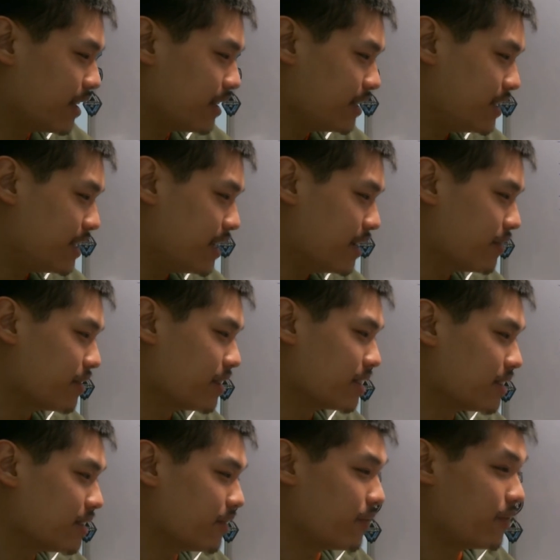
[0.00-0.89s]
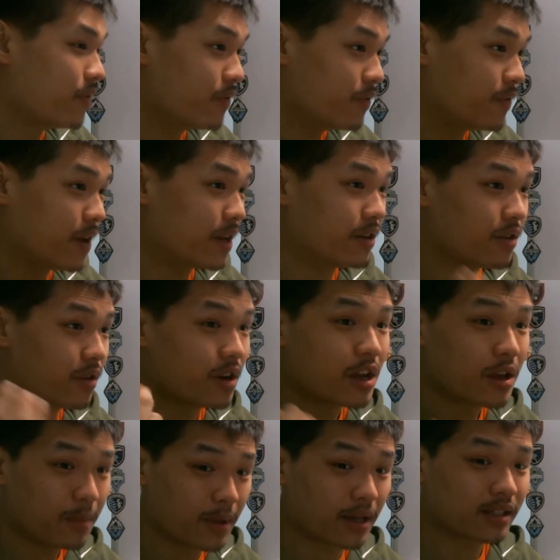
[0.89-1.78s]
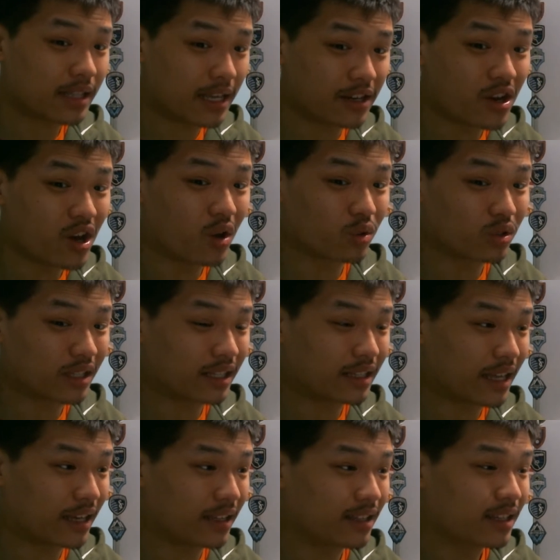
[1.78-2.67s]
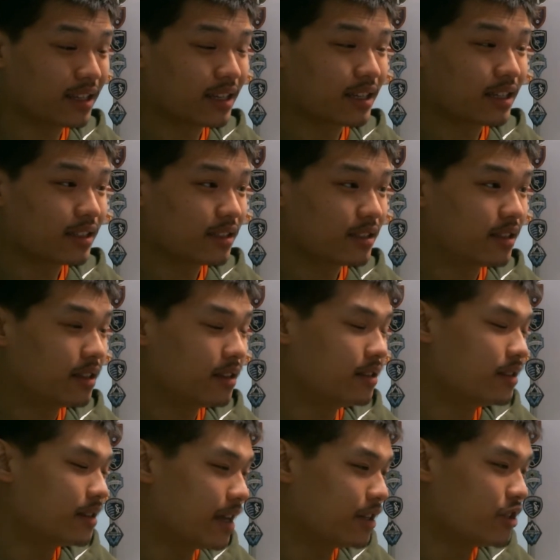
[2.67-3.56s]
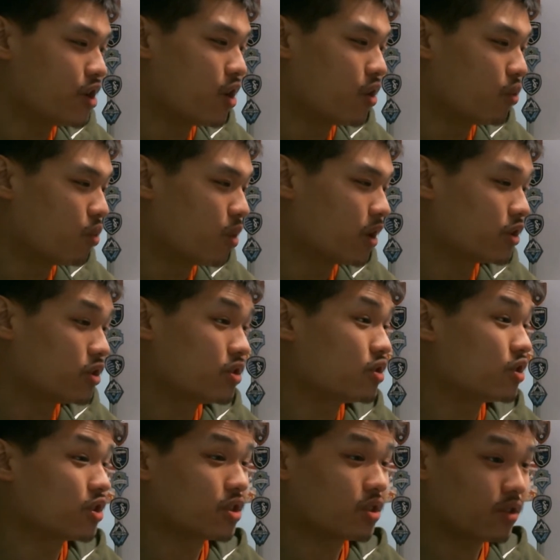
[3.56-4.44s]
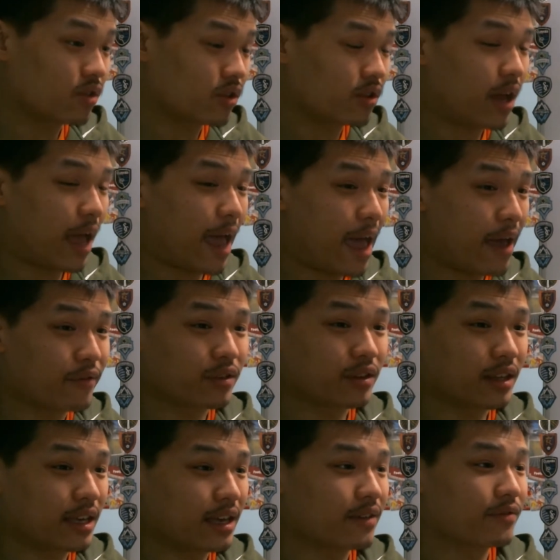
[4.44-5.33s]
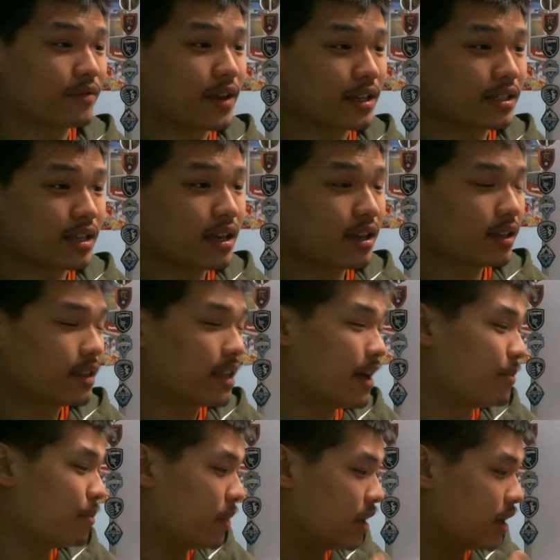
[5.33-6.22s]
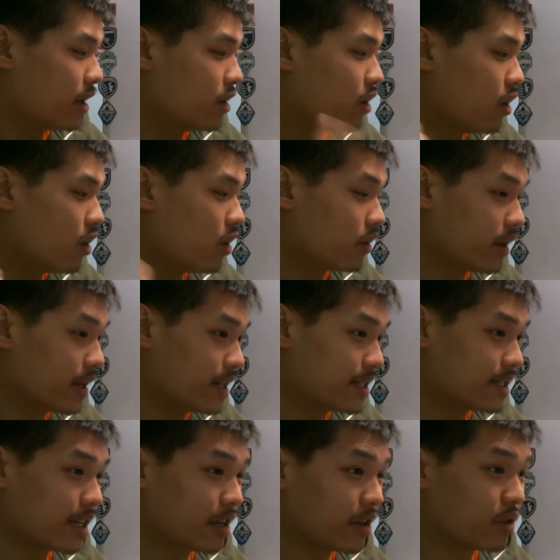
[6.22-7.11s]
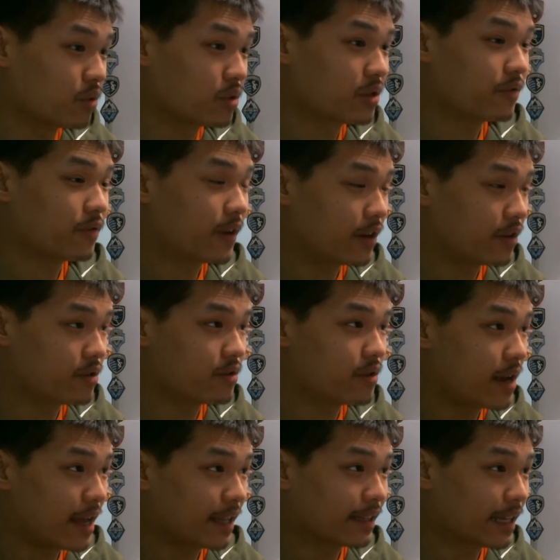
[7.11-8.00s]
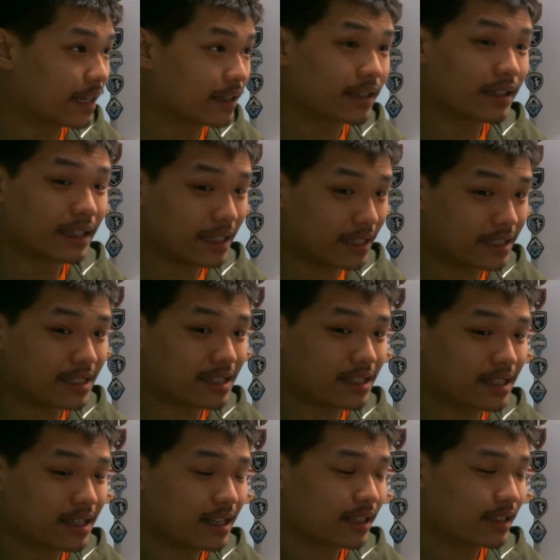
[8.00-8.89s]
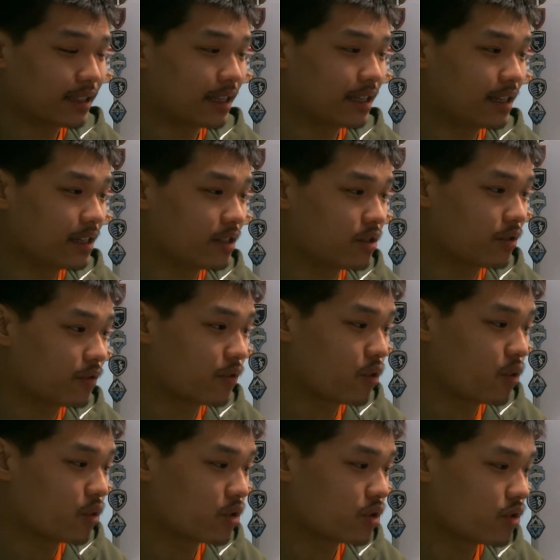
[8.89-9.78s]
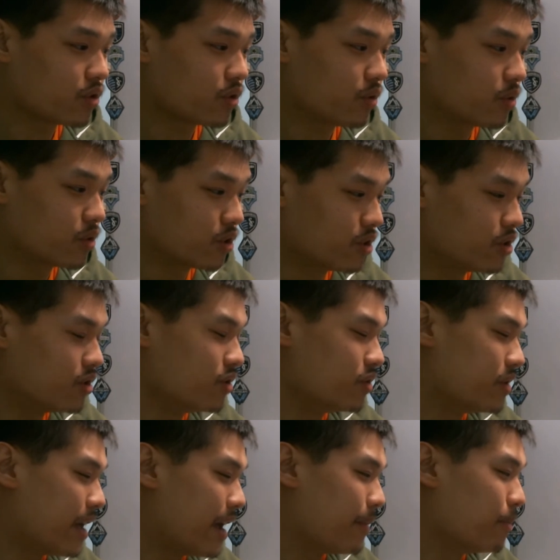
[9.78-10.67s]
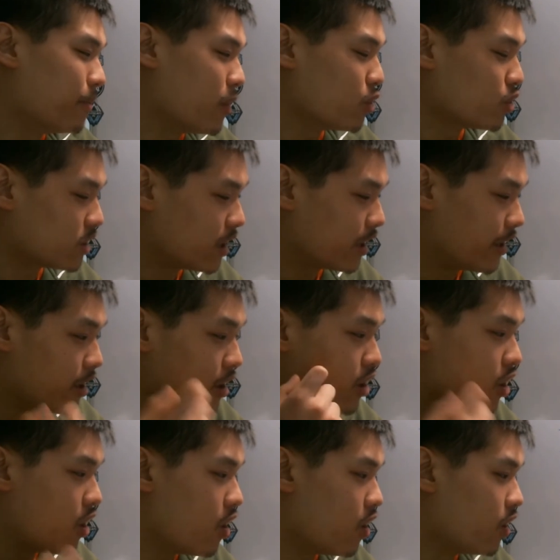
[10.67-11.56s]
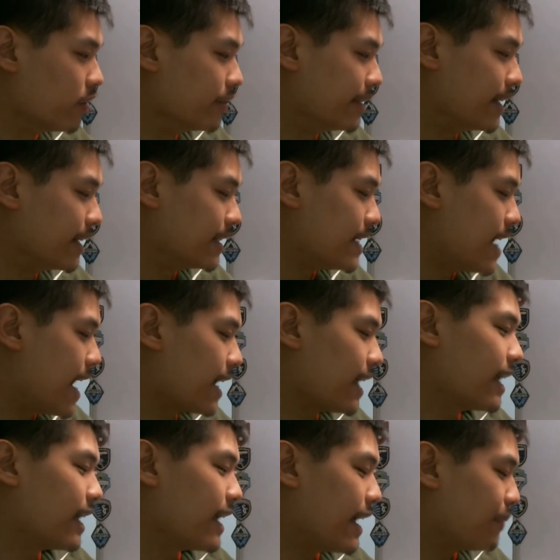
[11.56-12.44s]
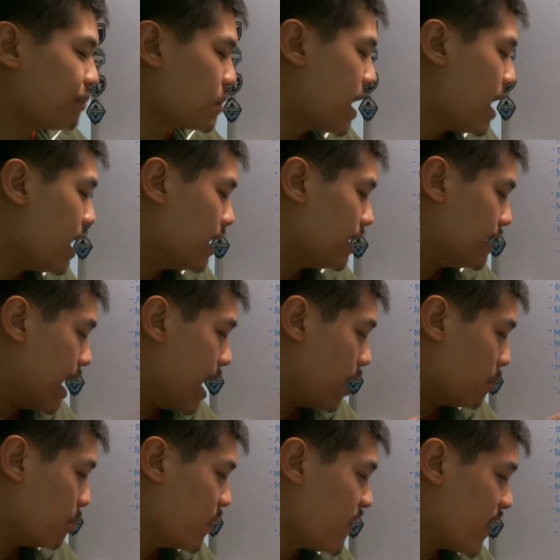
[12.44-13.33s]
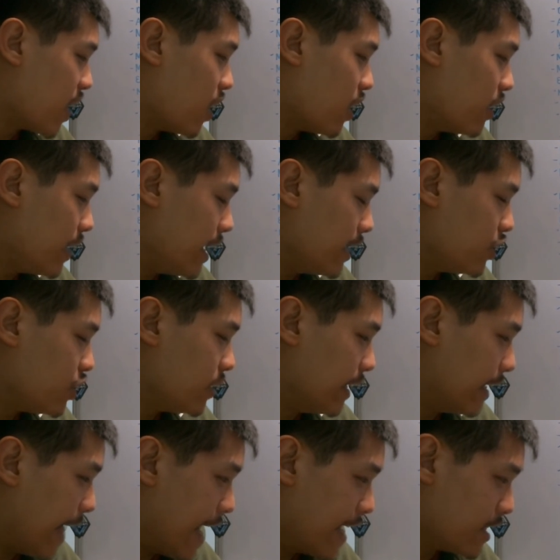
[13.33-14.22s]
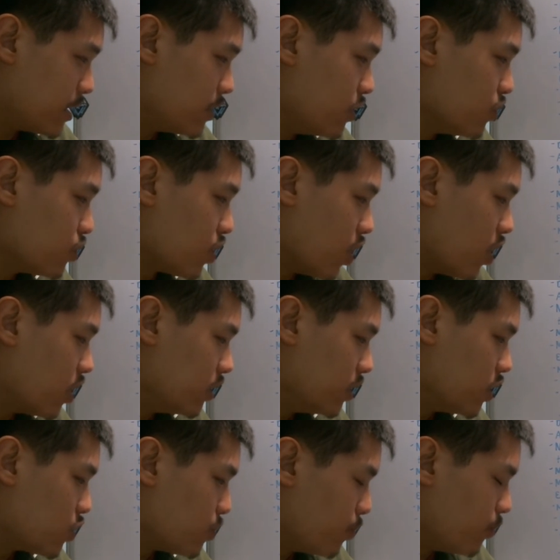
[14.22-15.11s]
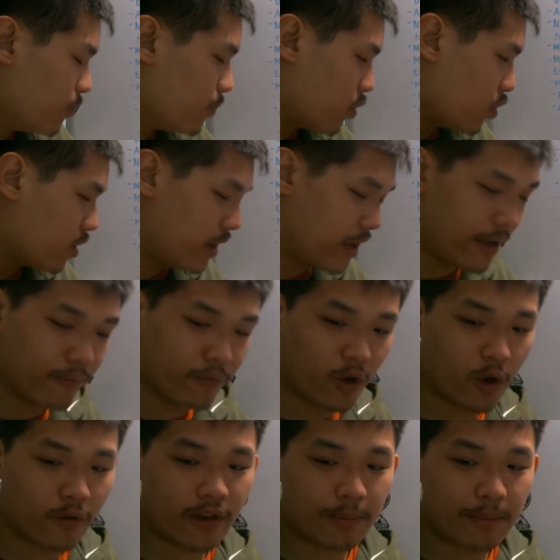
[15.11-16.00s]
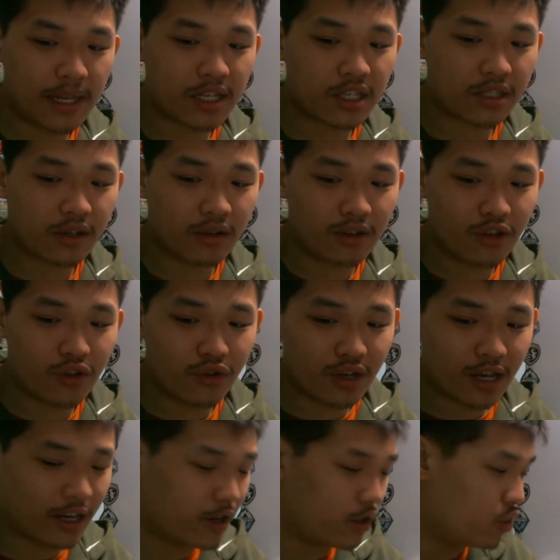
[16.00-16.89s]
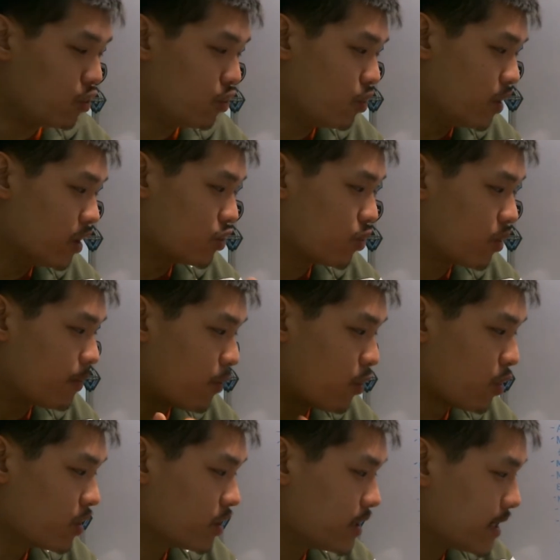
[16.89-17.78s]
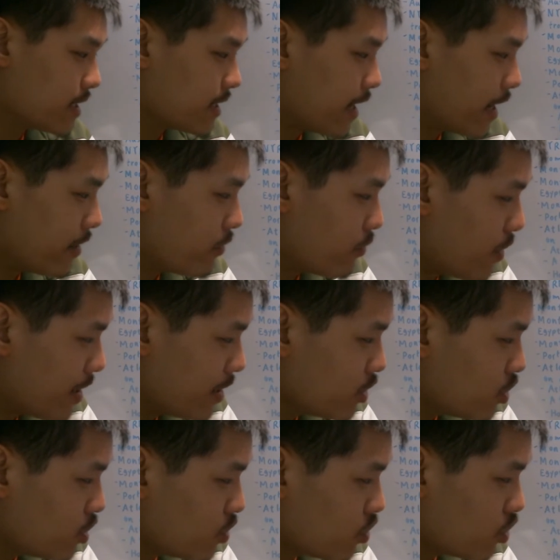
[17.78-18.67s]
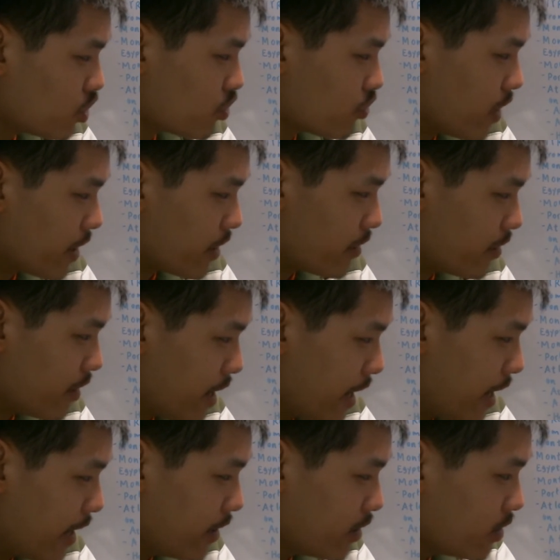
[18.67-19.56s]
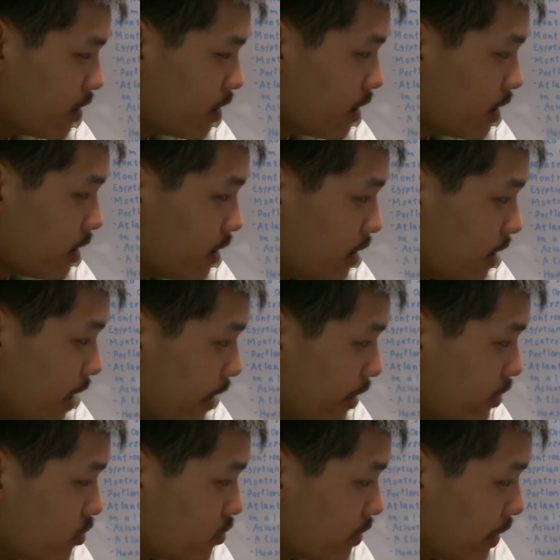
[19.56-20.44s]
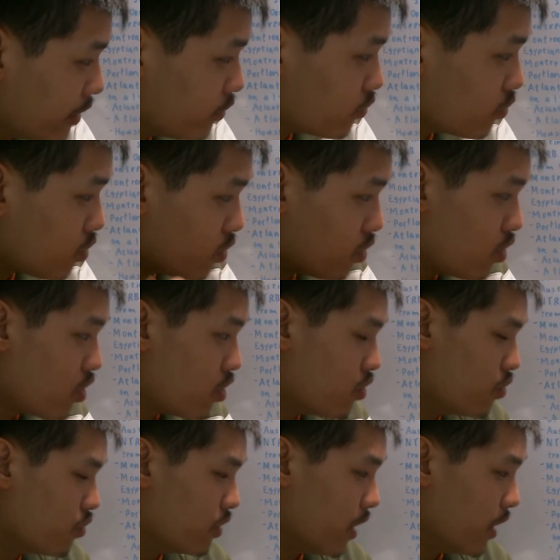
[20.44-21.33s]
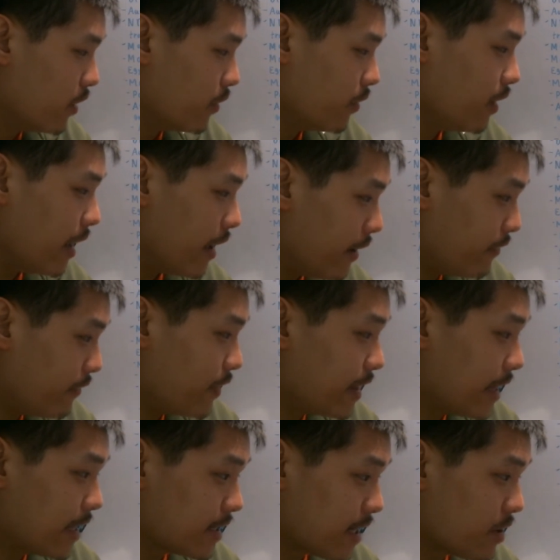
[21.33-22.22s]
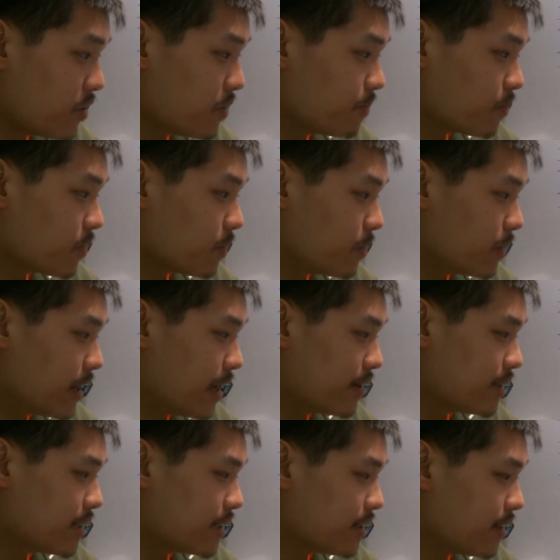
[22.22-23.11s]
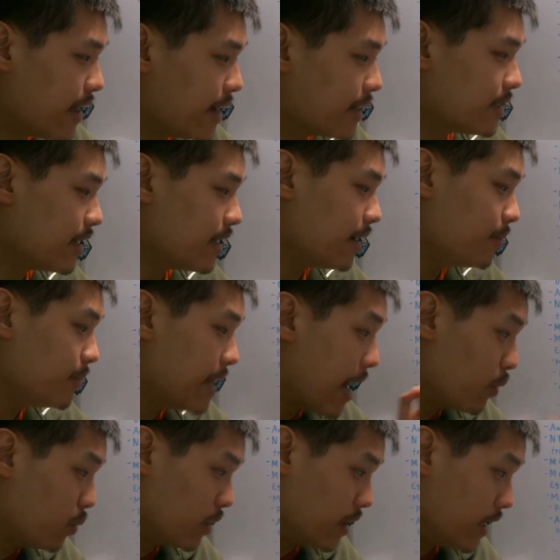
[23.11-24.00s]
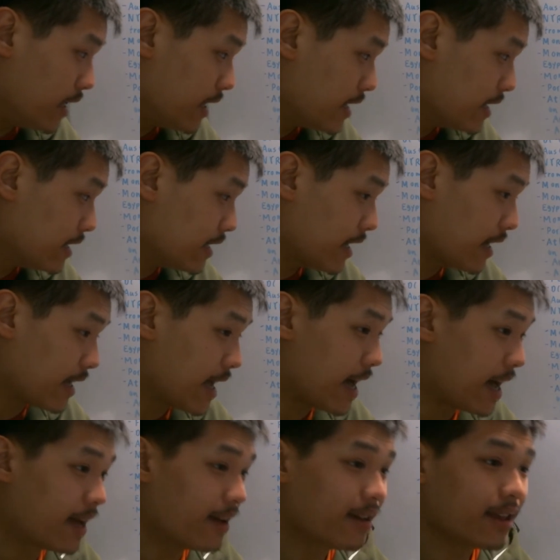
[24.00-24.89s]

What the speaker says: Tigres defender, because they know that they don't want to just heavily invest that money on a single defender, and that they need to of course do that mostly on the attacking end. Now, moving on into the last news on this board involving Minnesota United, who is reported to sign Rennes striker Adrian Hunel. I think that's how you pronounce his last name. Now, he is a guy